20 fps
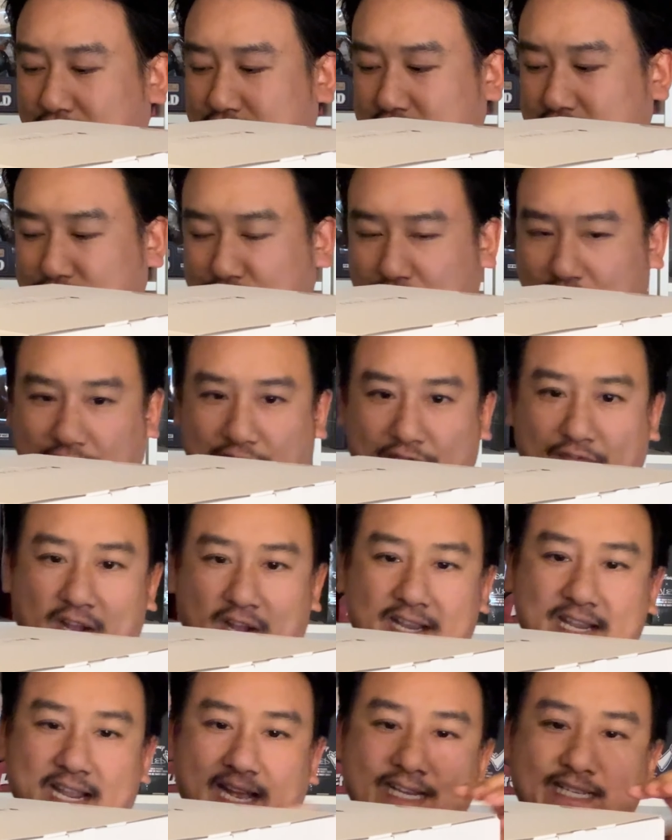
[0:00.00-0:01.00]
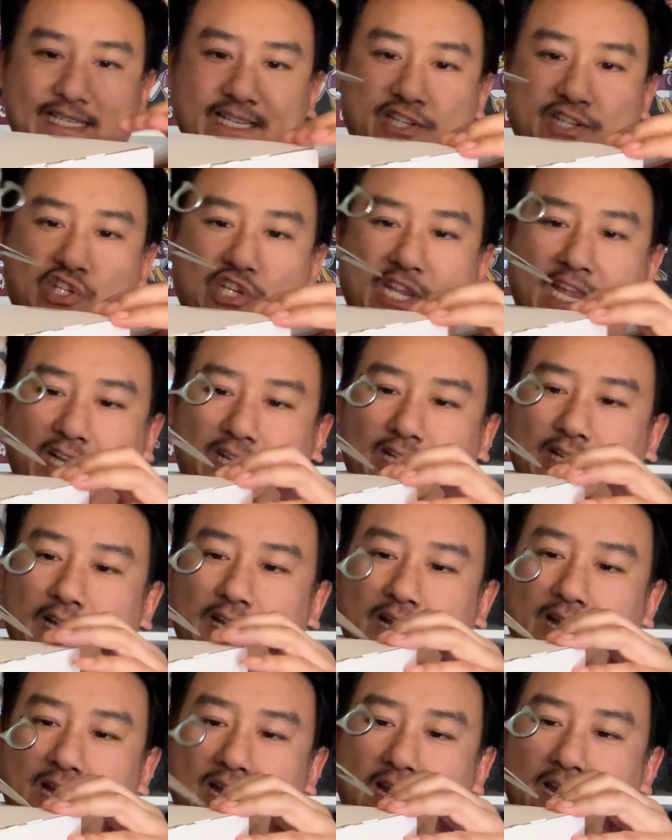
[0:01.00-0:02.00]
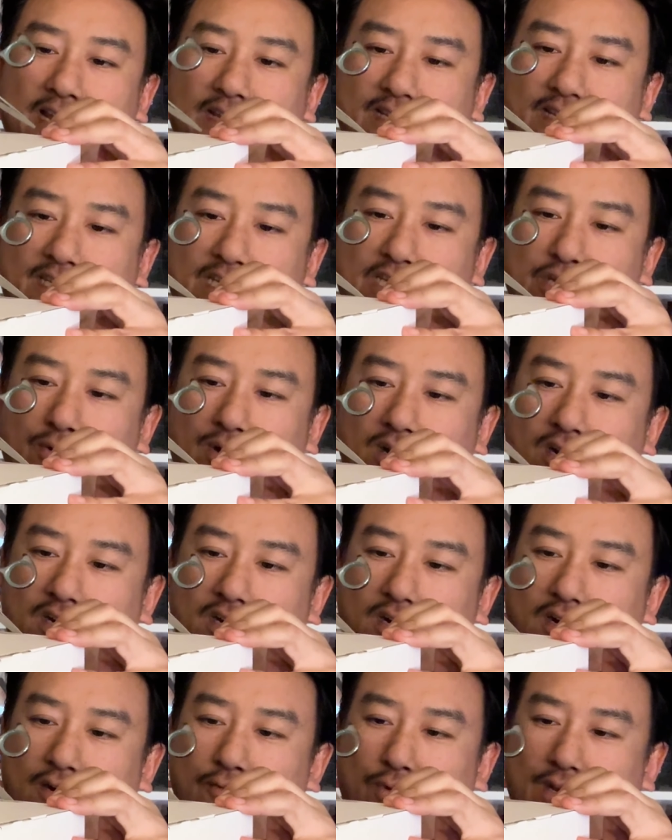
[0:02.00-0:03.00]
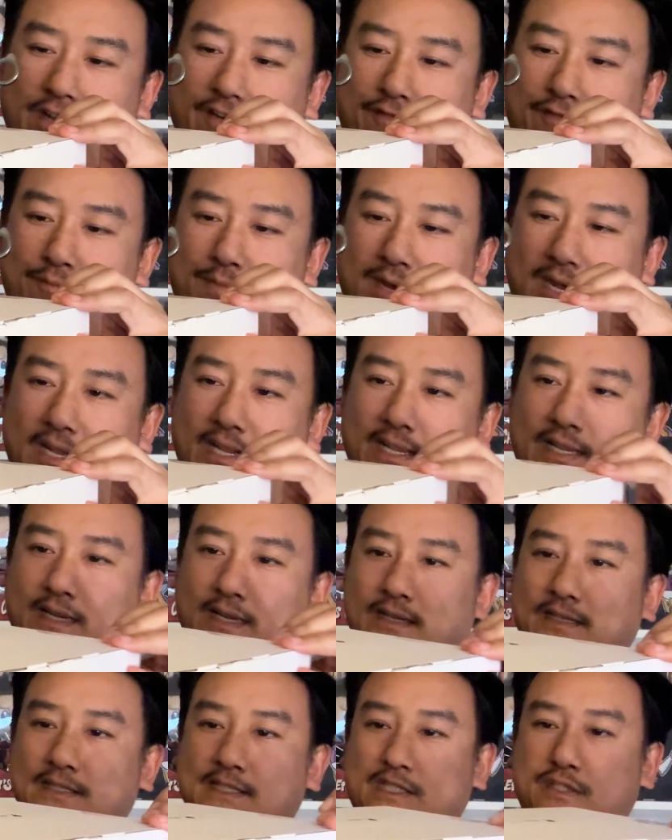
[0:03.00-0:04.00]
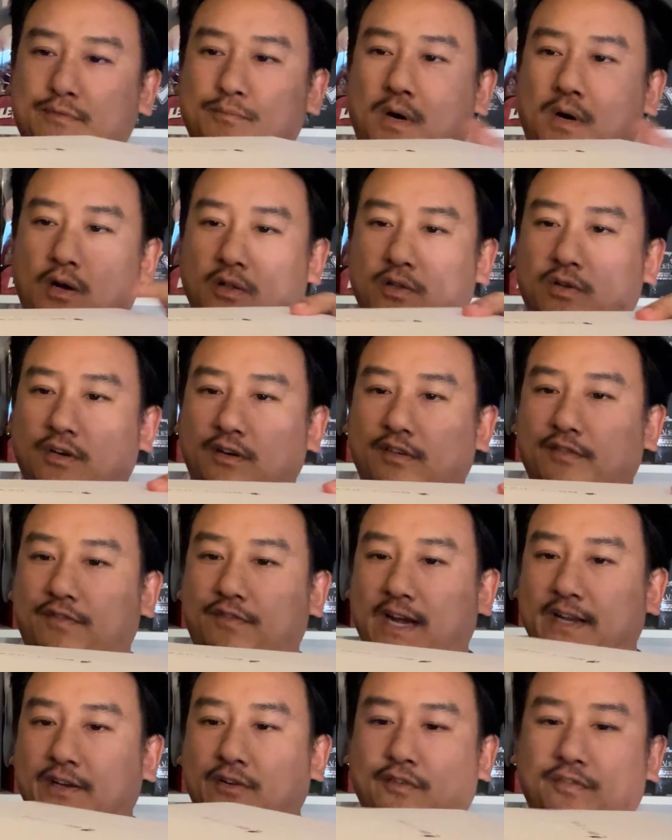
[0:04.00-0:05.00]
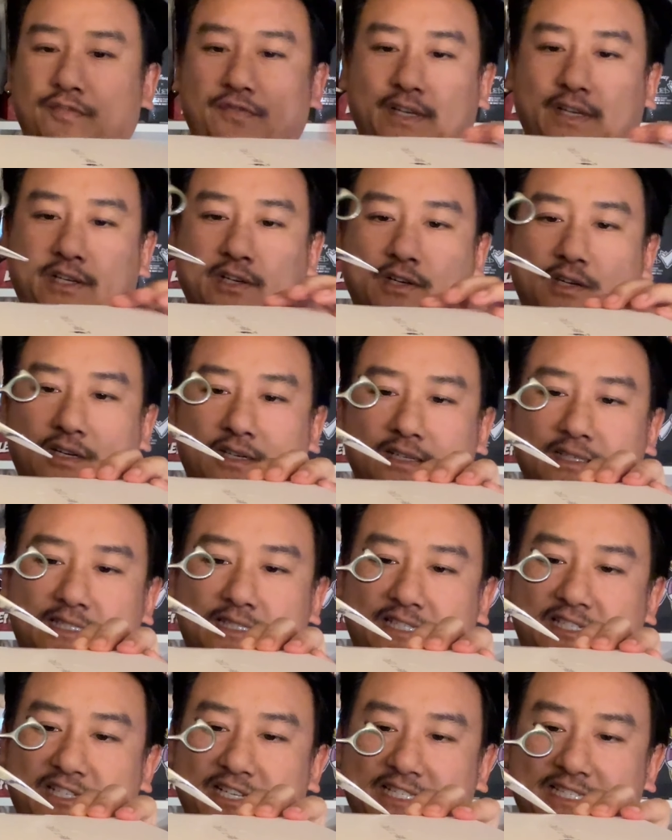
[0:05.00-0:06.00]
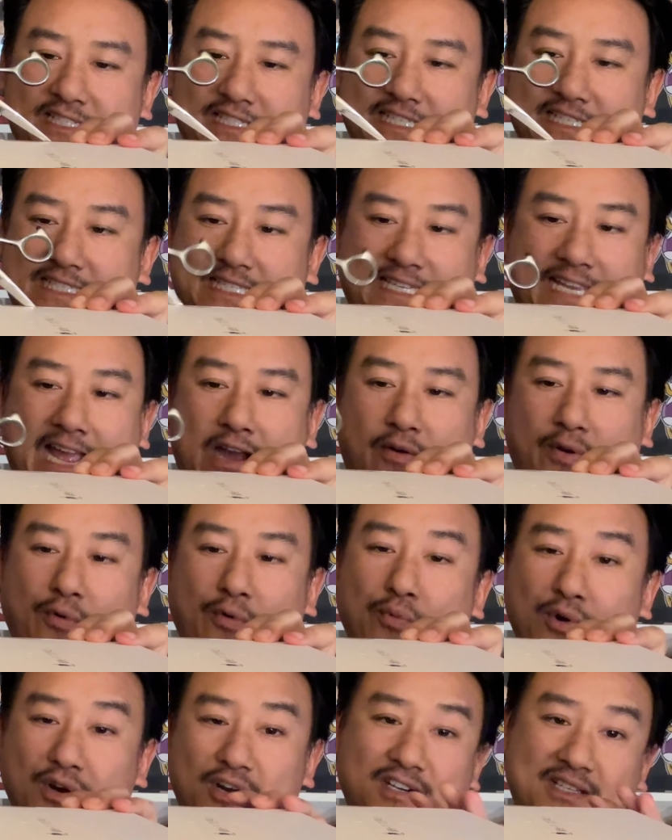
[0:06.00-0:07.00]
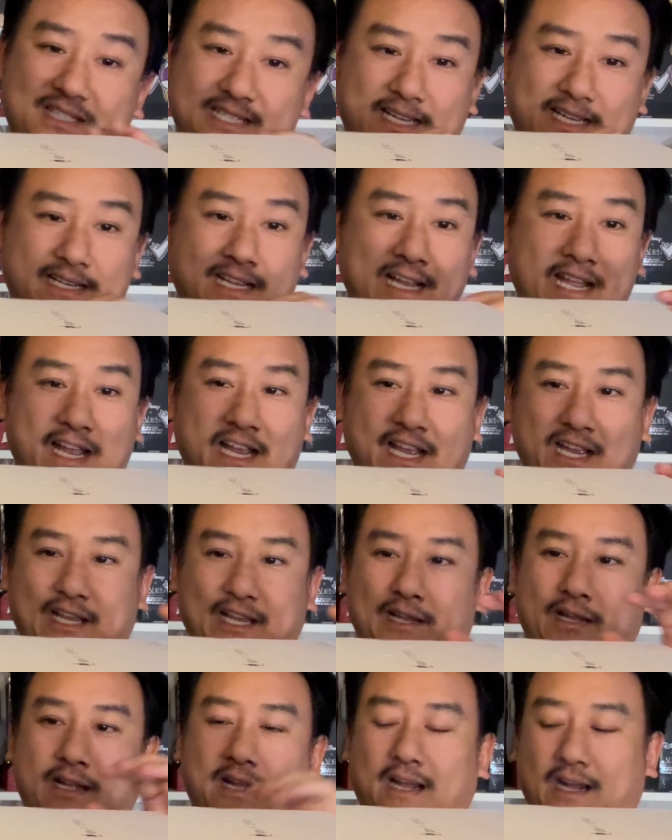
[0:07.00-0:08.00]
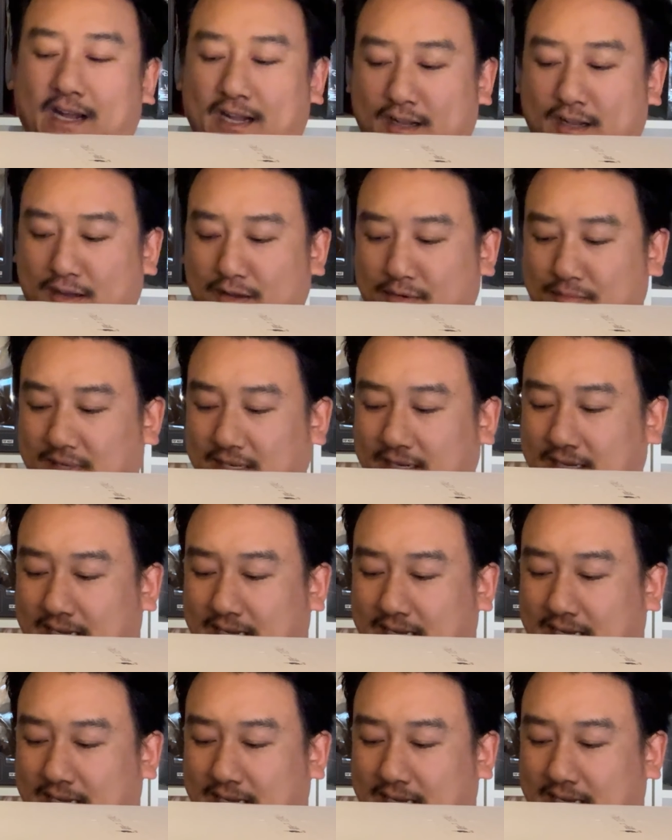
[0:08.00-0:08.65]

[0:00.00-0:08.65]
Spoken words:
just for fun, I did check the QR on one of my smaller vinyl figures just to see how it worked. And